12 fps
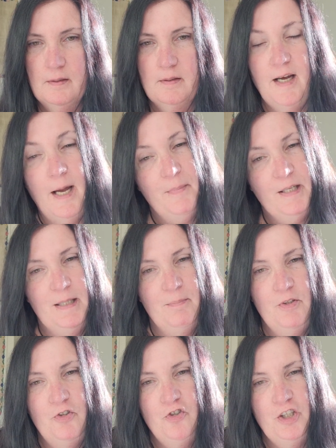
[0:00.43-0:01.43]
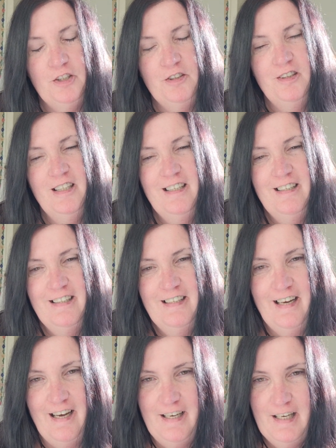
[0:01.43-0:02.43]
Hi, my name is Jill.
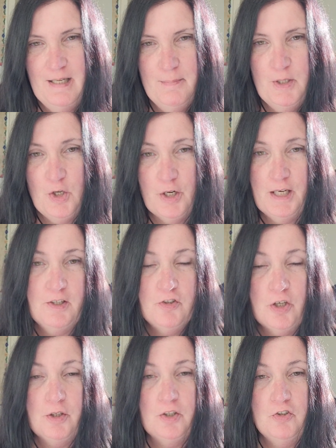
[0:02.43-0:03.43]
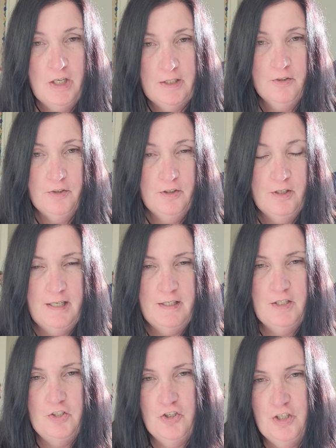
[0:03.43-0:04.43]
I am an archangelic channeler and a
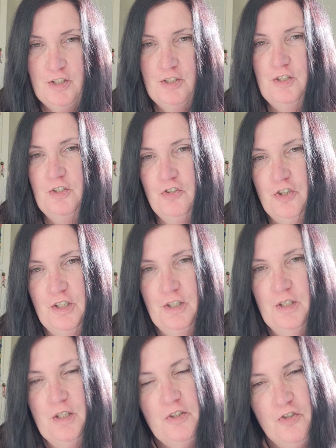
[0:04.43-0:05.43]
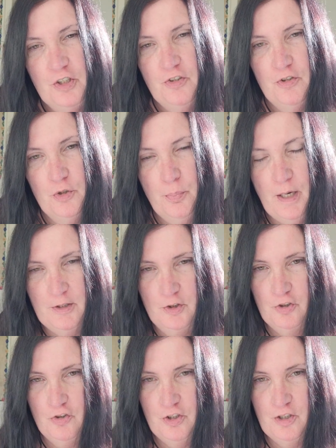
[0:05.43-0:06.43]
Jin Shin Jitsu
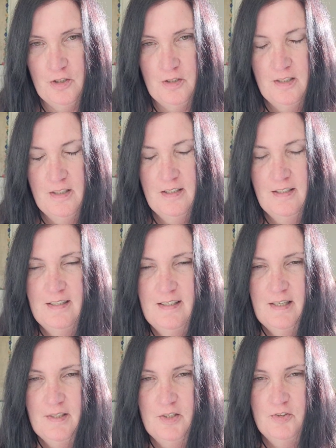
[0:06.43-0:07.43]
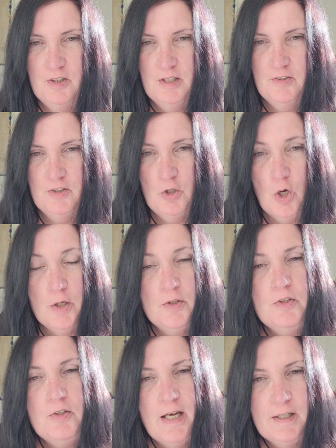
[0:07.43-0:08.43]
practitioner. This is an
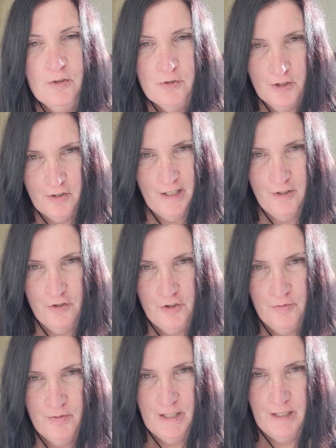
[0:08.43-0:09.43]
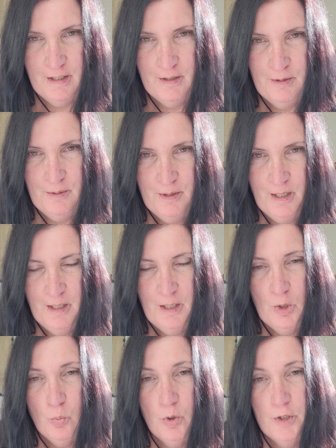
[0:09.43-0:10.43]
Untangle Your Energy video
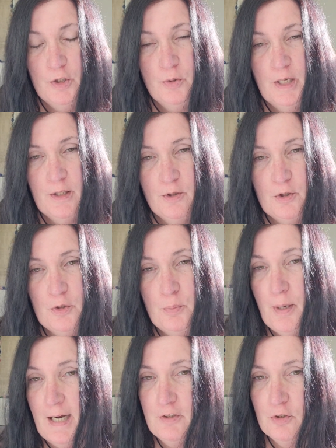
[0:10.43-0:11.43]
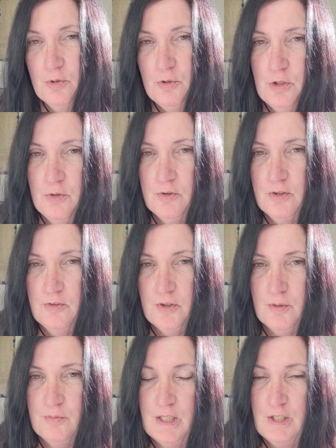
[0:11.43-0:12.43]
where you can learn practical uses
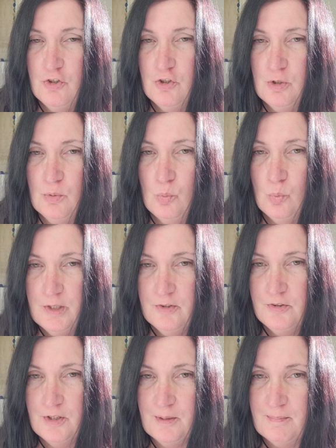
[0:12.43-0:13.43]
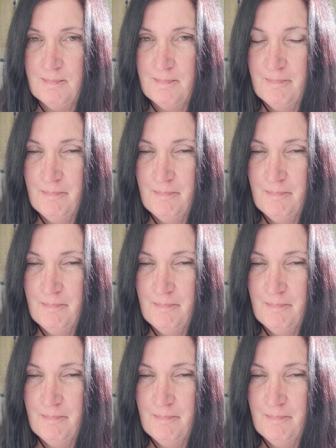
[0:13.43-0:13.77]
of ancient wisdom.